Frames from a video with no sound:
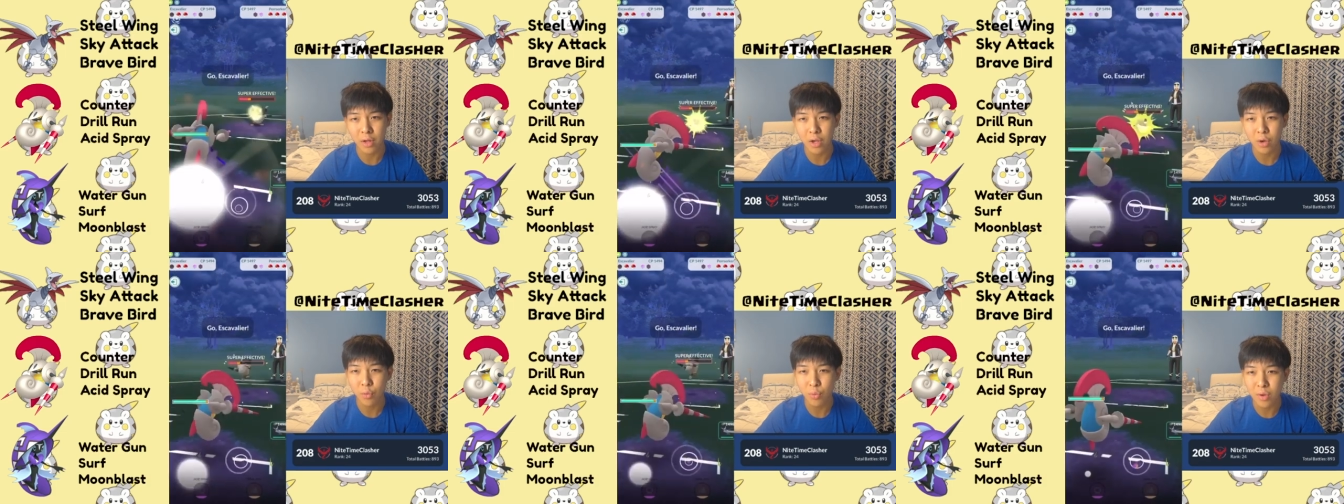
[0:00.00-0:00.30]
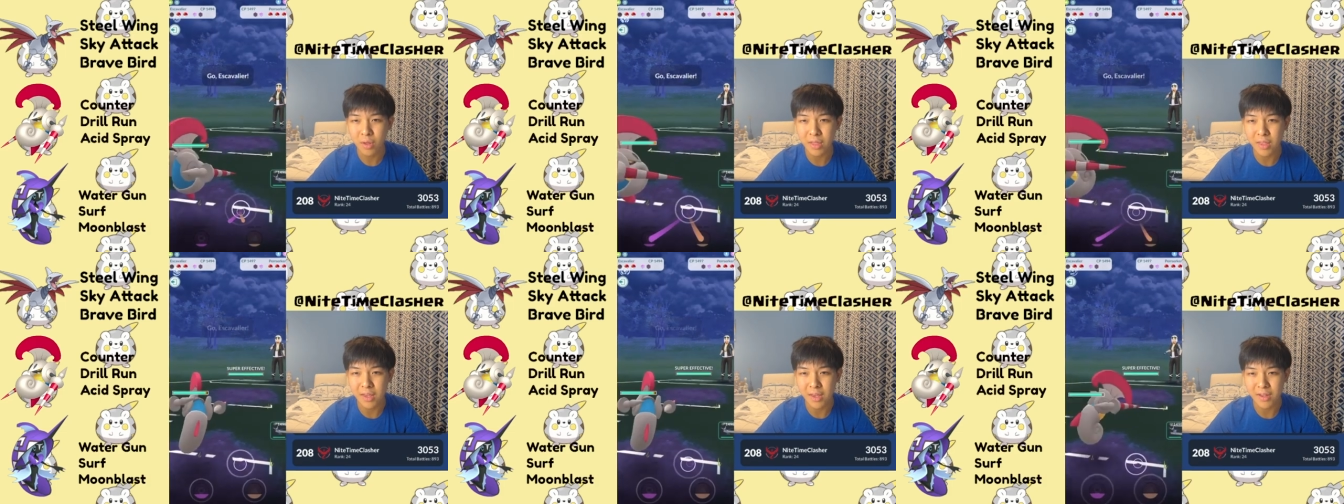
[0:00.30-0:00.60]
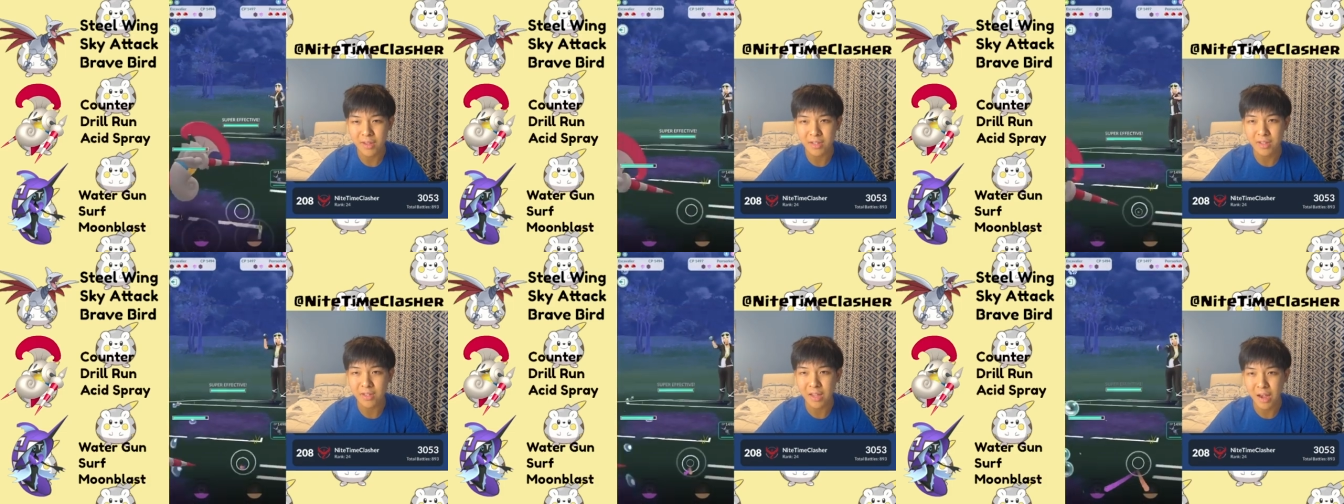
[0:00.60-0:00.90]
with the
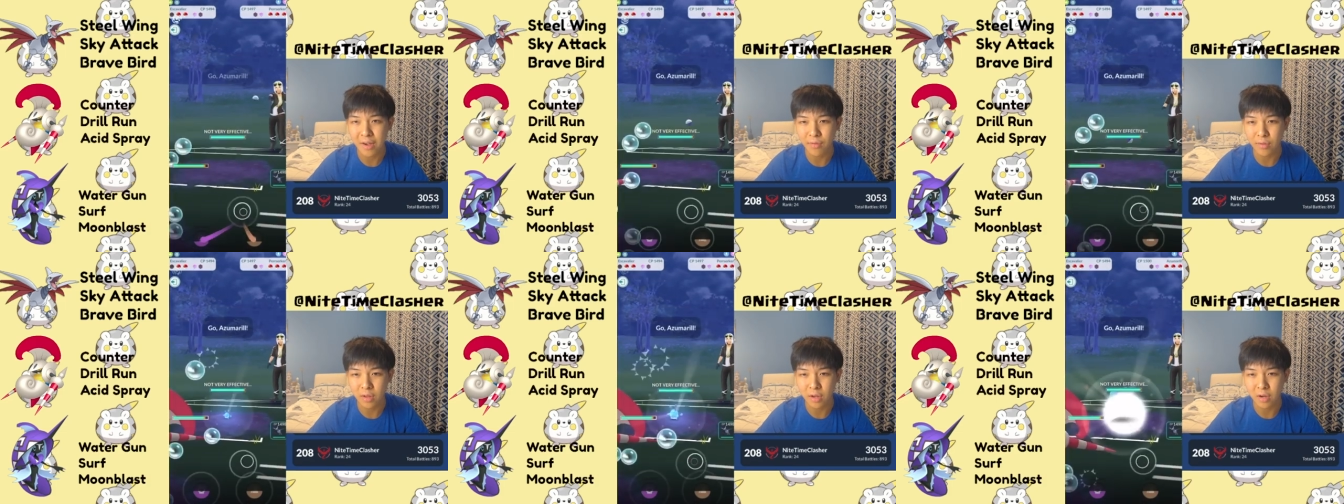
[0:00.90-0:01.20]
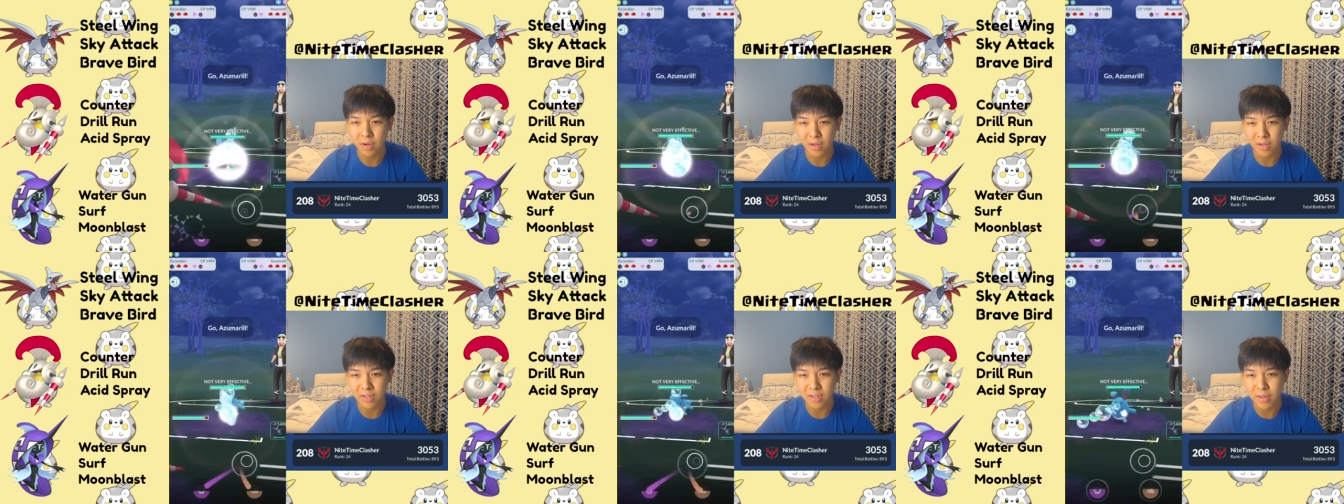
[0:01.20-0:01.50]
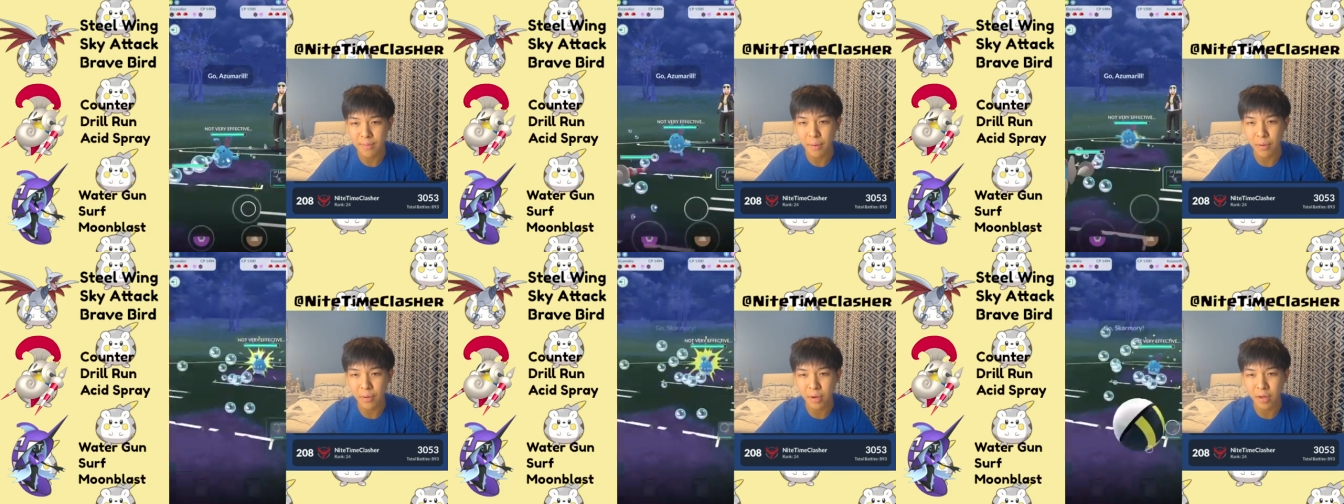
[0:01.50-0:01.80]
Escavalier. Does the
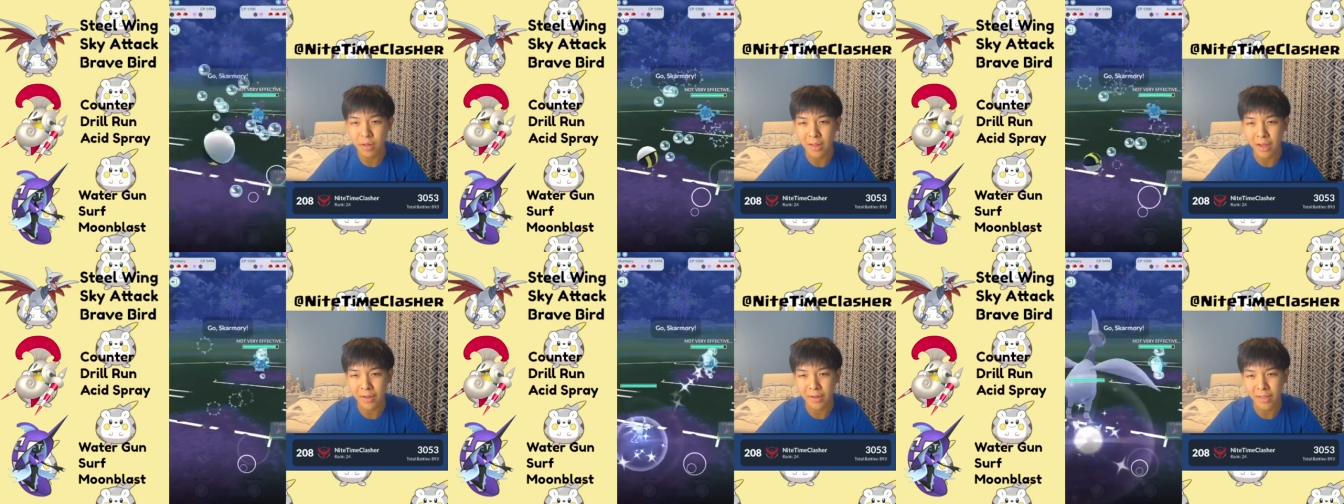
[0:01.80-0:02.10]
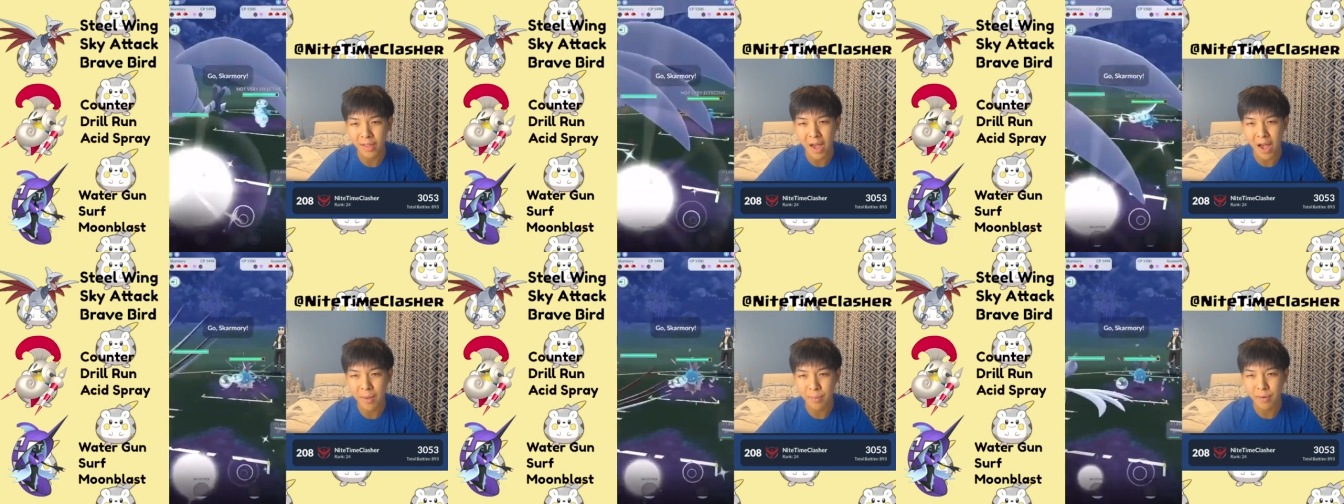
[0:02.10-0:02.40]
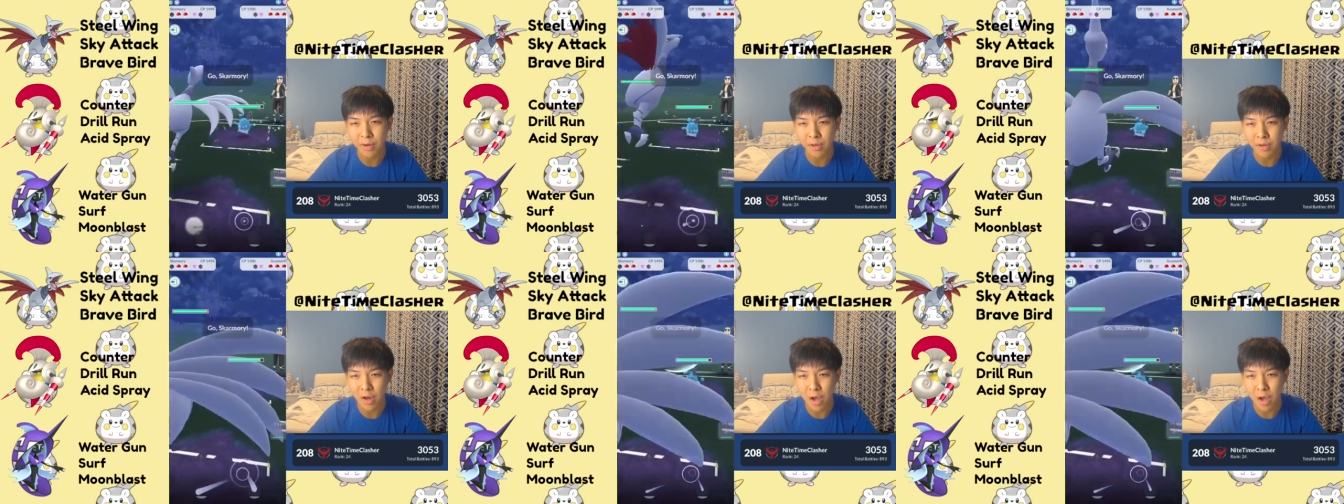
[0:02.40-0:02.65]
opponent allow it to happen?